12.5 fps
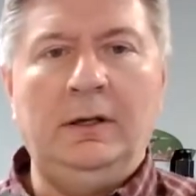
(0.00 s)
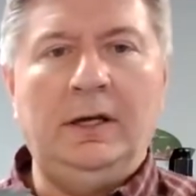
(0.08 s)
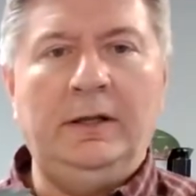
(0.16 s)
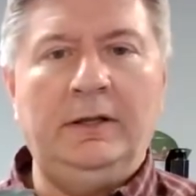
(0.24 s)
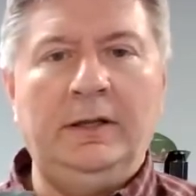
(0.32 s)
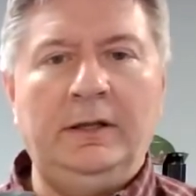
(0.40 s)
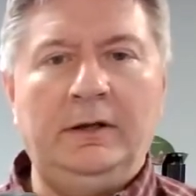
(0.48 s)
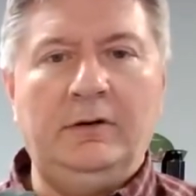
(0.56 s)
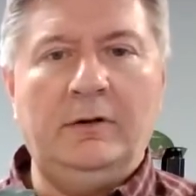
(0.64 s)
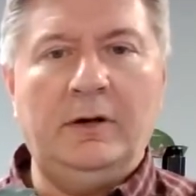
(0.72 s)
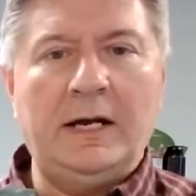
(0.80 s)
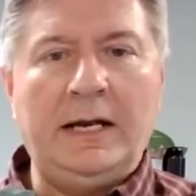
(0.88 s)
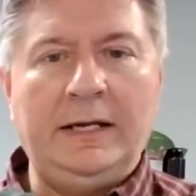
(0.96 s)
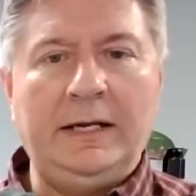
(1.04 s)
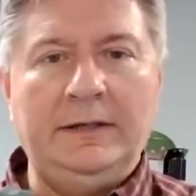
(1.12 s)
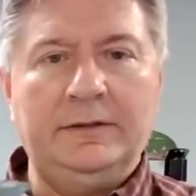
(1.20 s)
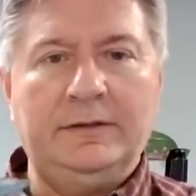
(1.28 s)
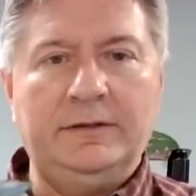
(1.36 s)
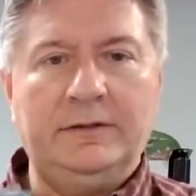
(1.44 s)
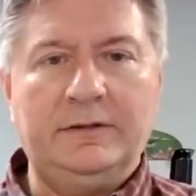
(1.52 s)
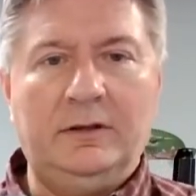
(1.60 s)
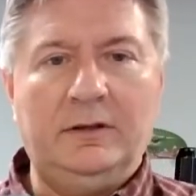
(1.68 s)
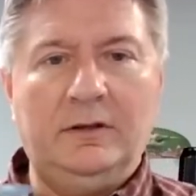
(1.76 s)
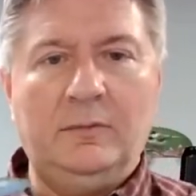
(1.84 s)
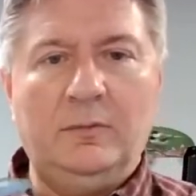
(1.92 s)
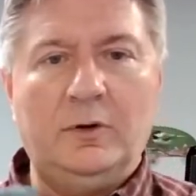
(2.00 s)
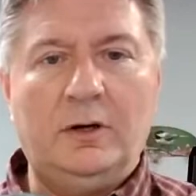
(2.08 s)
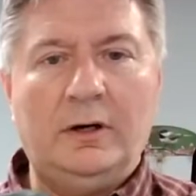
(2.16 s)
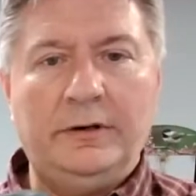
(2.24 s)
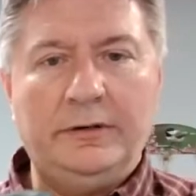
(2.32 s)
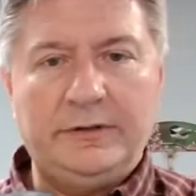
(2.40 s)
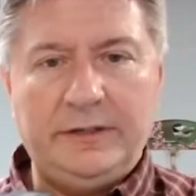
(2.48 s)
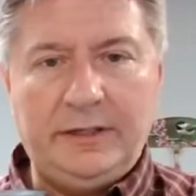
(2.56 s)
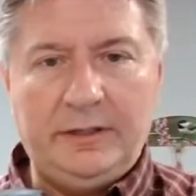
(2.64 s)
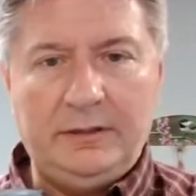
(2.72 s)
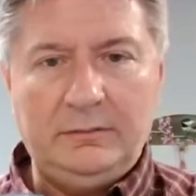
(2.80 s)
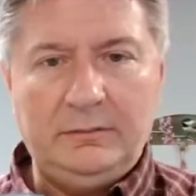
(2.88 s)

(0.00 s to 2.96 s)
And then the grind is just a little more artsy.